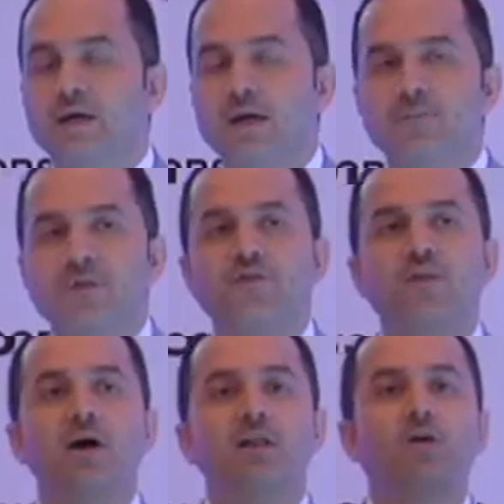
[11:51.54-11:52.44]
um,
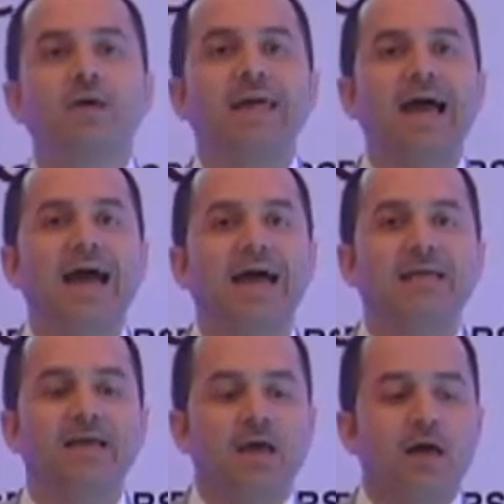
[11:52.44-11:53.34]
start looking at
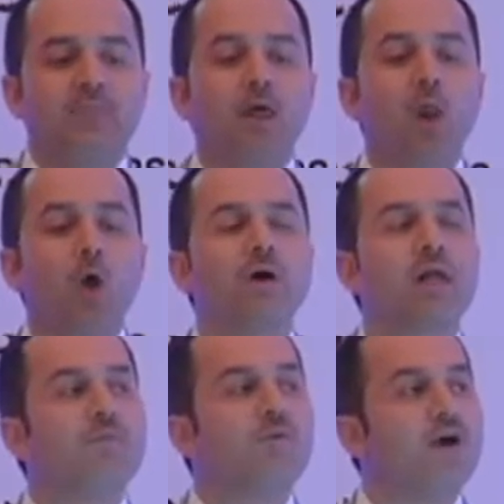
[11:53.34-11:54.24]
the
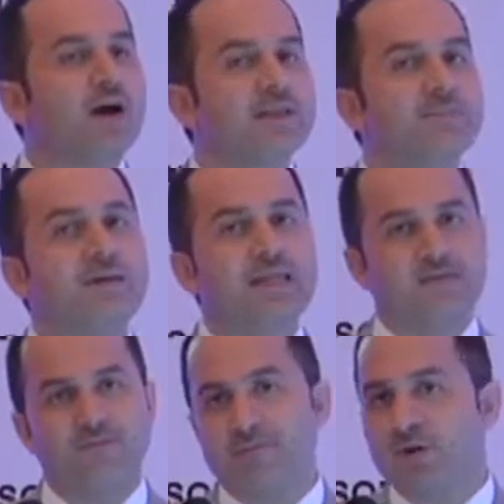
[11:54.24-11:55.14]
local provider
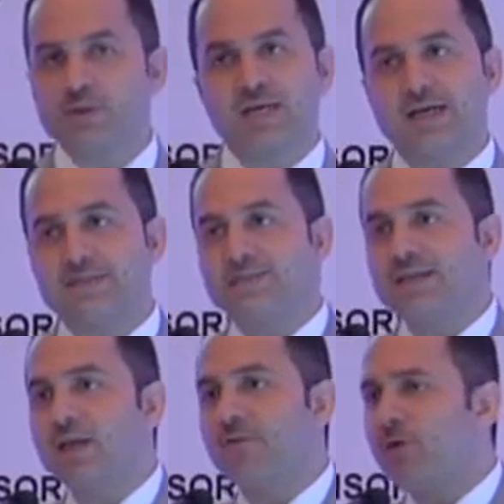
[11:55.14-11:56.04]
belief, and because as I
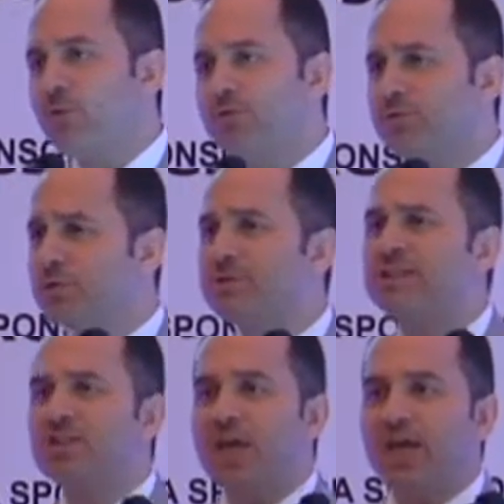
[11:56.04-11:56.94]
say, if you want to use a
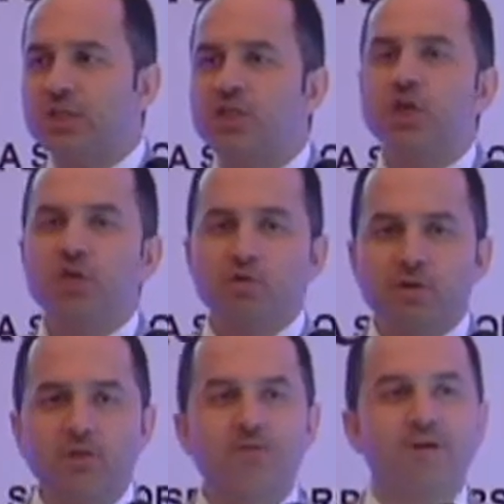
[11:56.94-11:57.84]
change, you
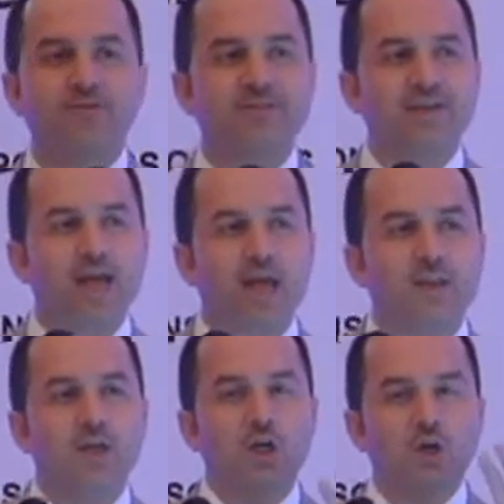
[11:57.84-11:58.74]
need to
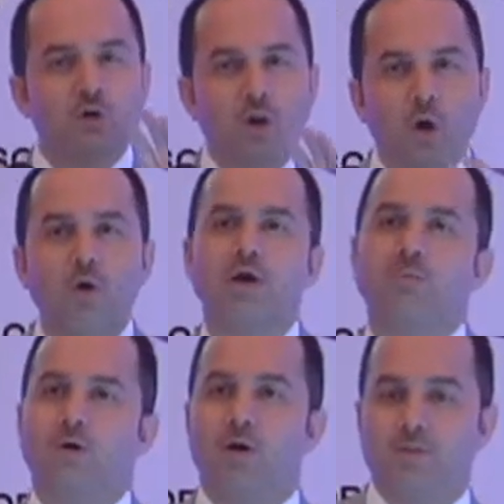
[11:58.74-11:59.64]
understand your local
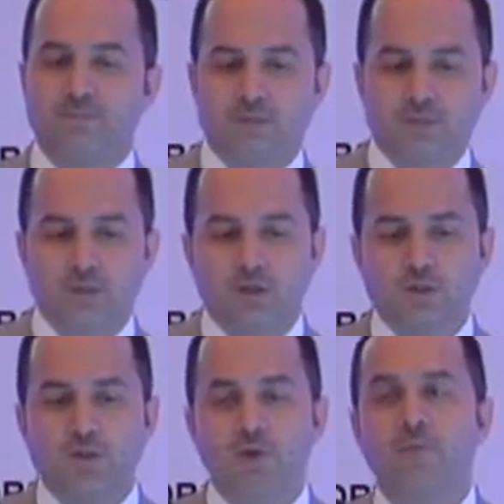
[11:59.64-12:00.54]
problems.
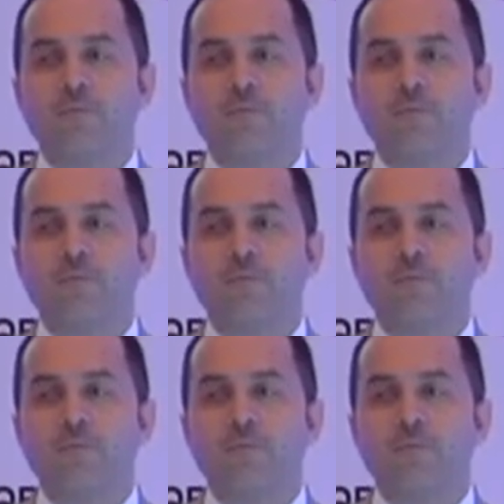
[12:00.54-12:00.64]
So